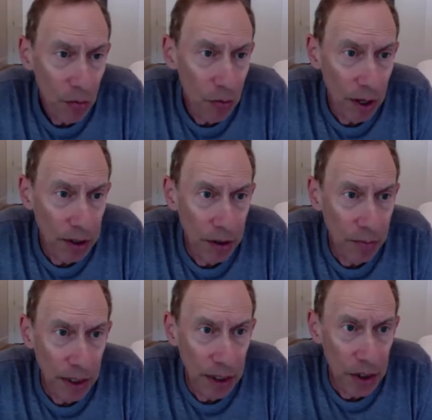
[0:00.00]
well, that didn't
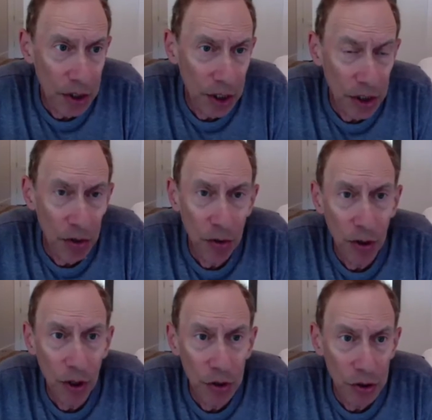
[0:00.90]
make any sense either,
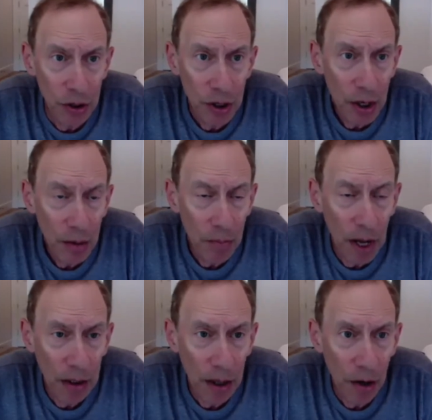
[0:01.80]
because the
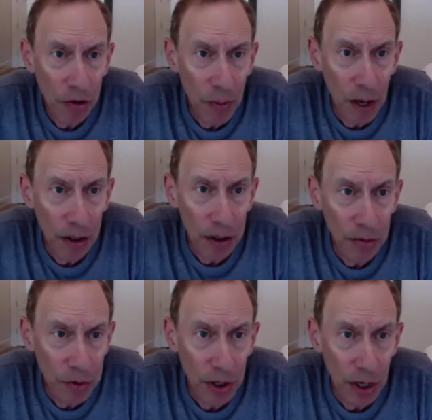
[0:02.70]
large
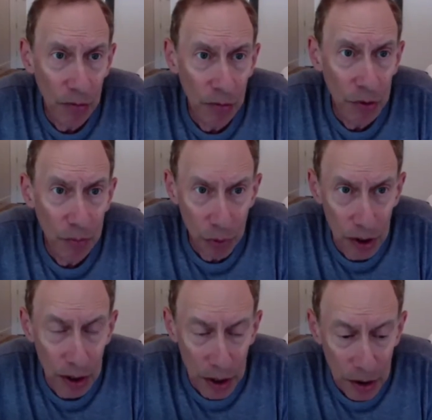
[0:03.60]
molecules that I was
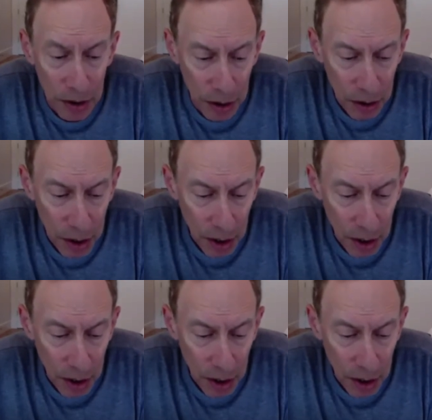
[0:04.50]
putting into